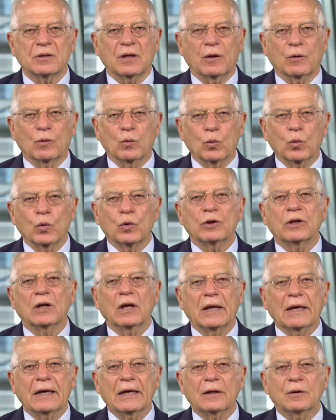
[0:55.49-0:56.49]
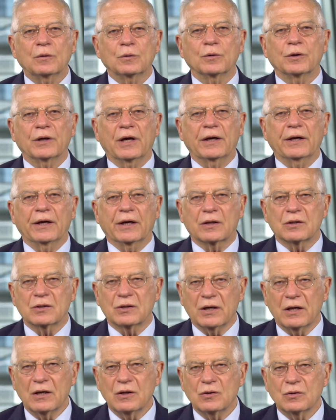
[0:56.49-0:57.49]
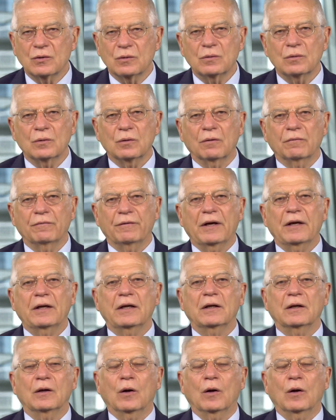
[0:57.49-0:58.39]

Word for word: that would lead to the annexation of any